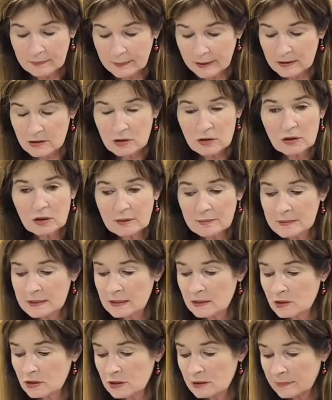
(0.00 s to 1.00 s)

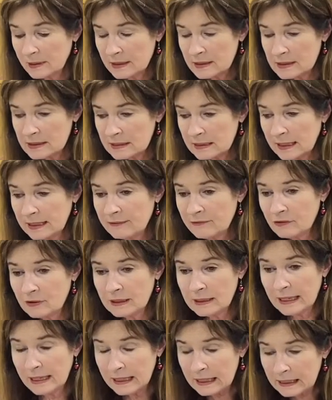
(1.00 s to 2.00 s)
circumcision, about
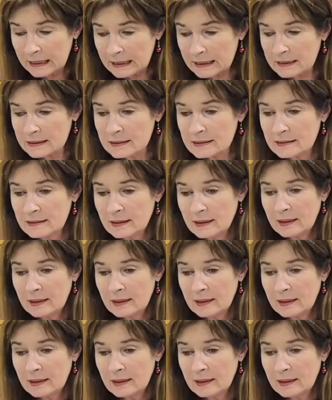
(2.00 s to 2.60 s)
slavery, and